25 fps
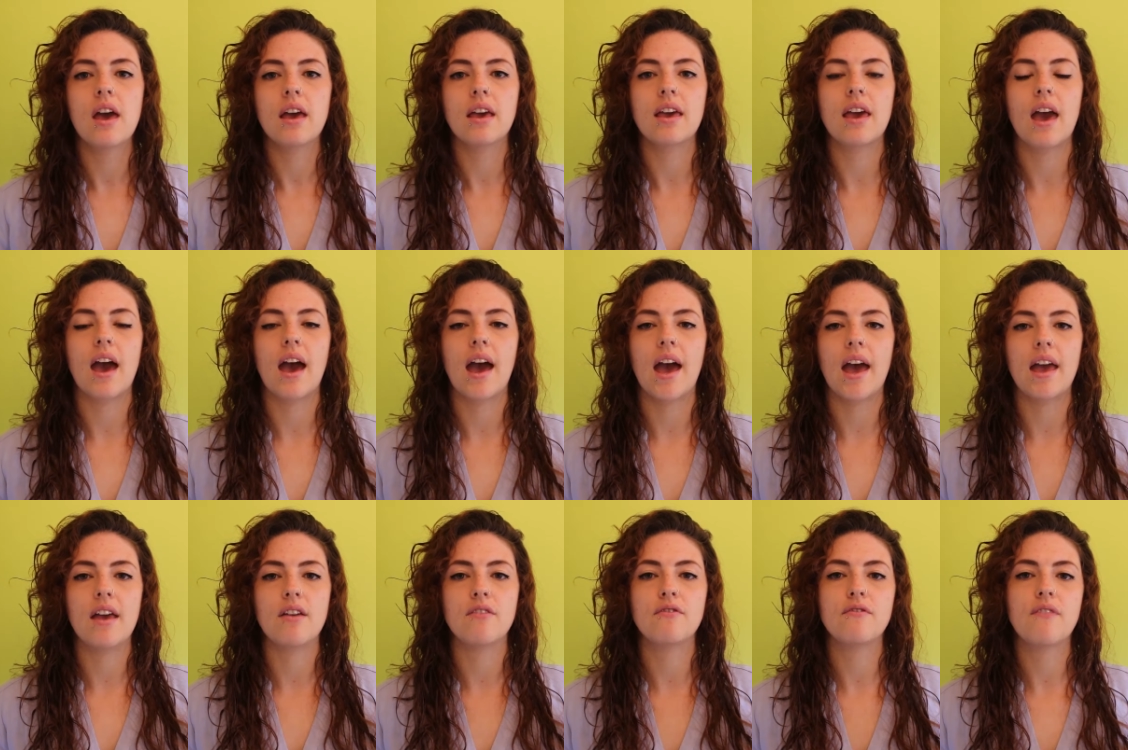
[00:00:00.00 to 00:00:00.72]
get
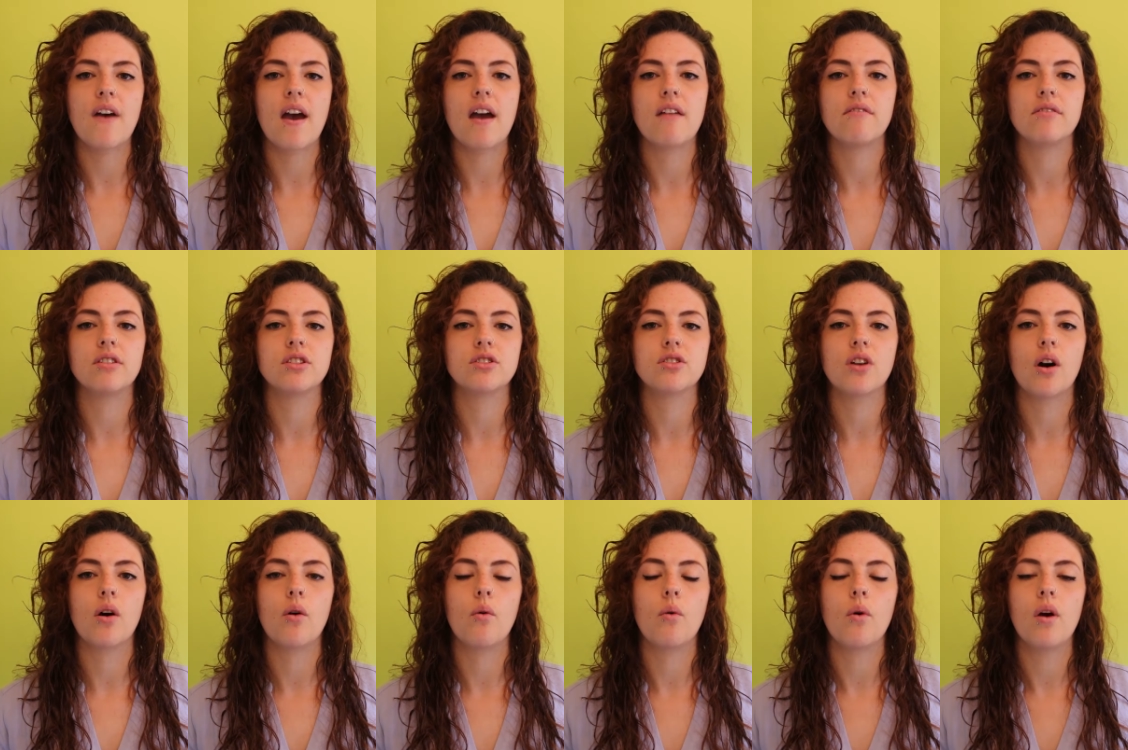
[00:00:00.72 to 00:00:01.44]
a fair
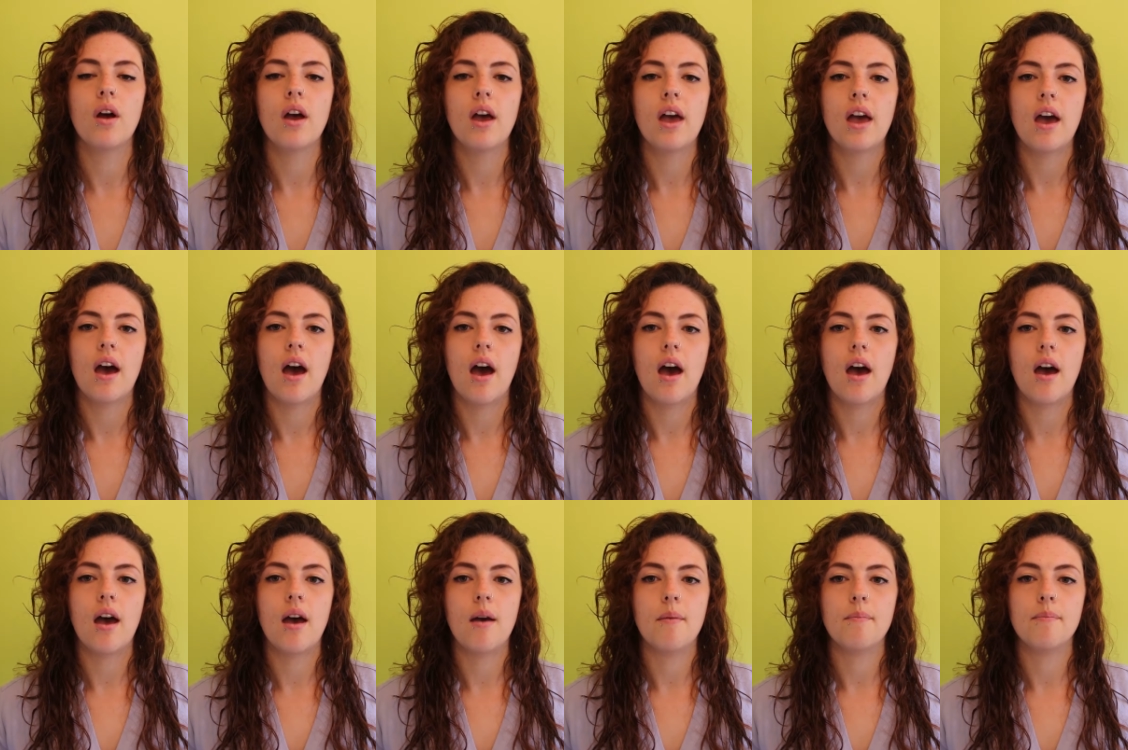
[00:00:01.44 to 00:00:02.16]
result
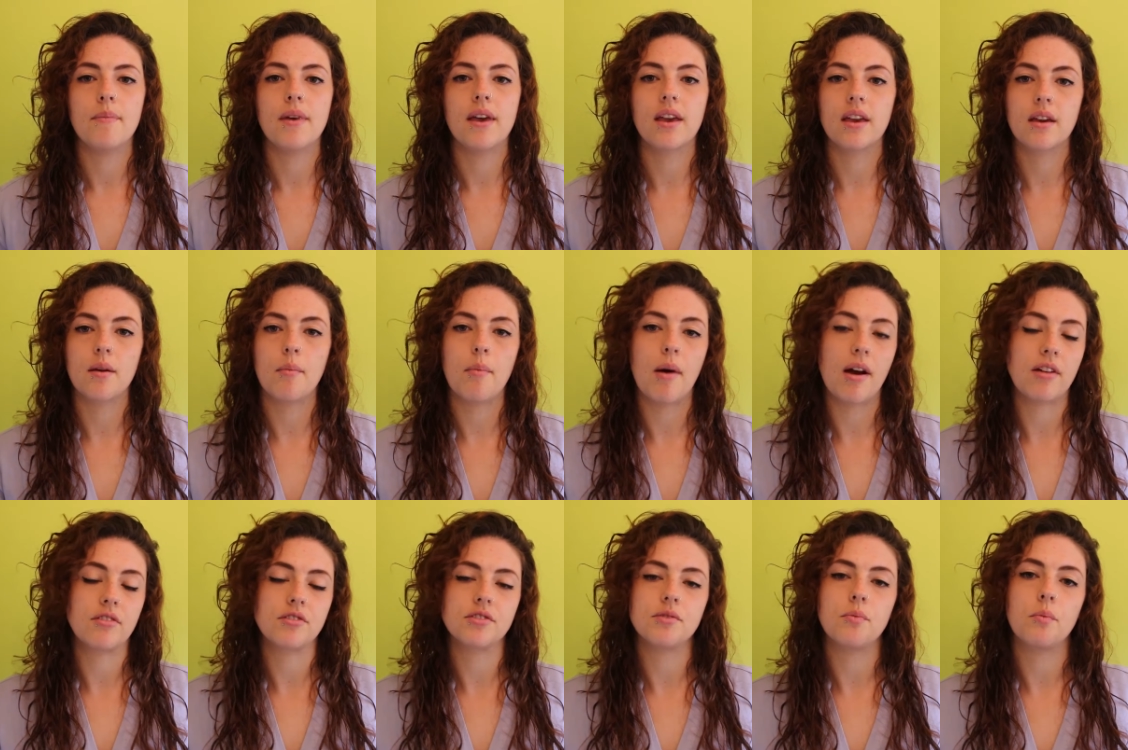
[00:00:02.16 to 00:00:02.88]
in
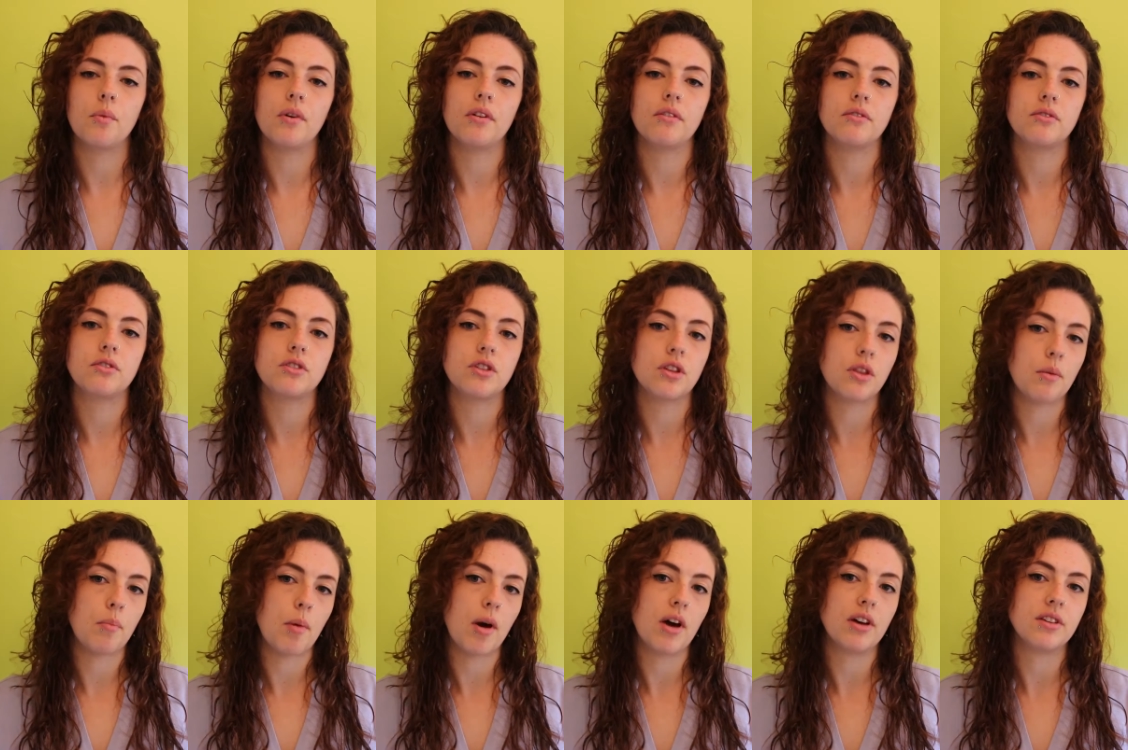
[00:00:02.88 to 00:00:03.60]
comparison to
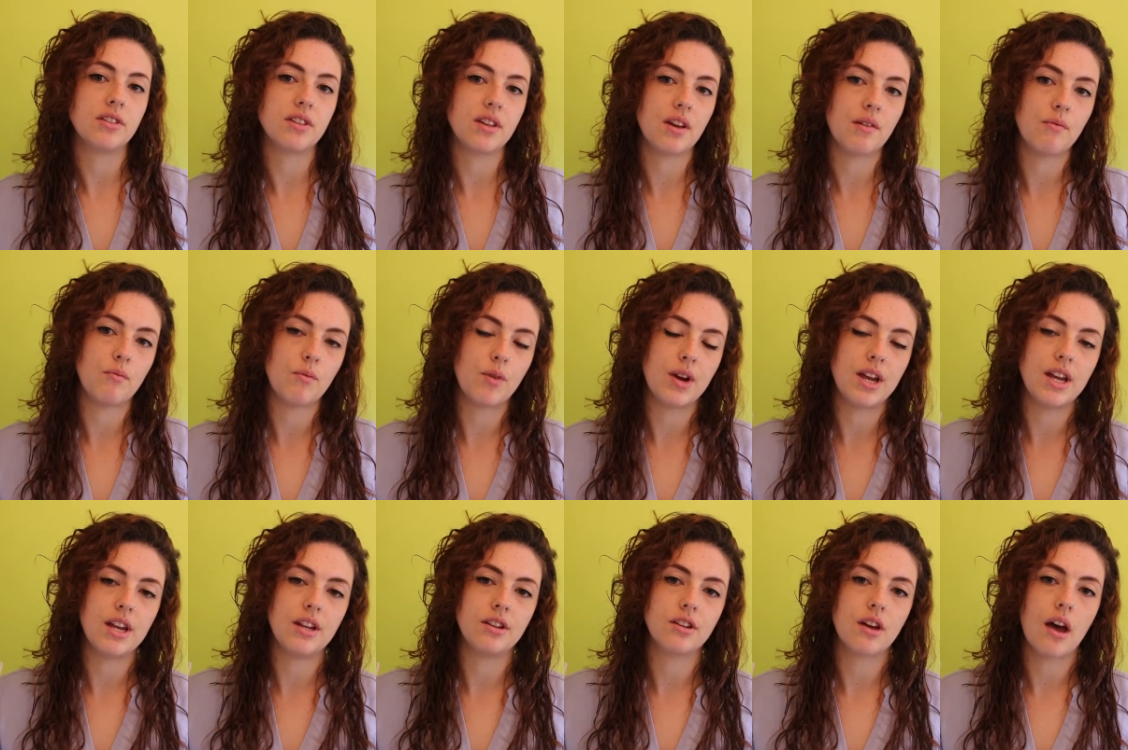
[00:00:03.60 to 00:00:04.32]
the Percy and
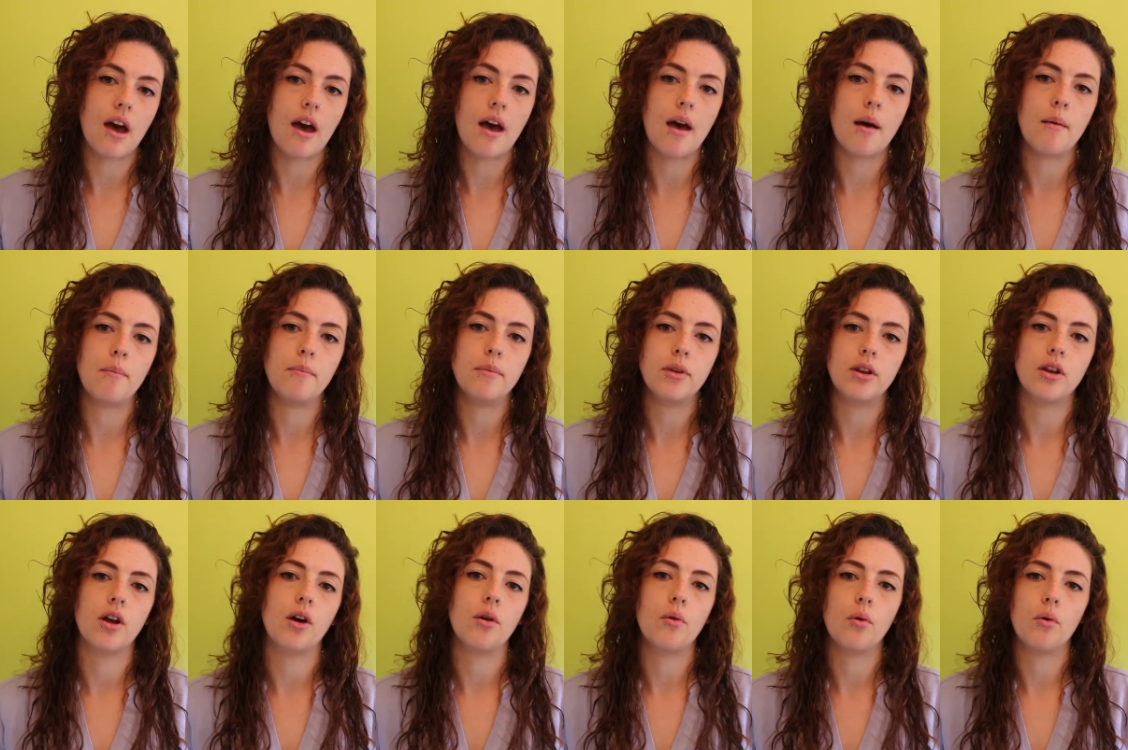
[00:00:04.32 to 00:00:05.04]
Reed
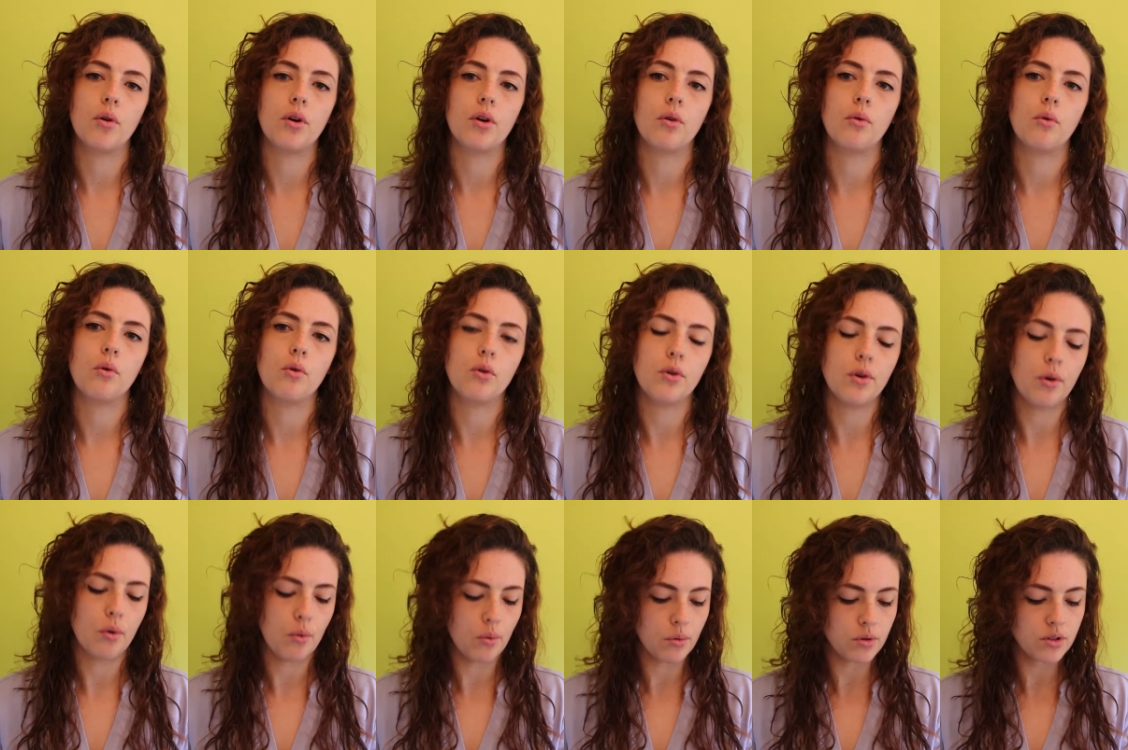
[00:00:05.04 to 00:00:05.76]
no
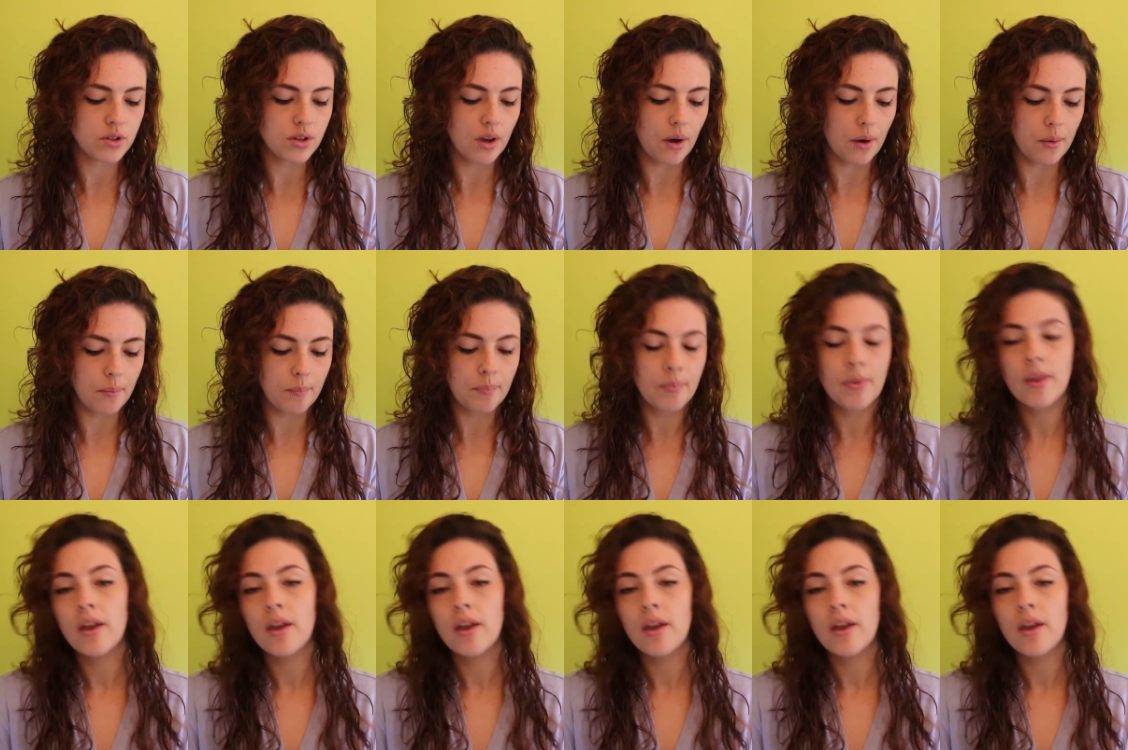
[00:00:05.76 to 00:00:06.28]
oil. So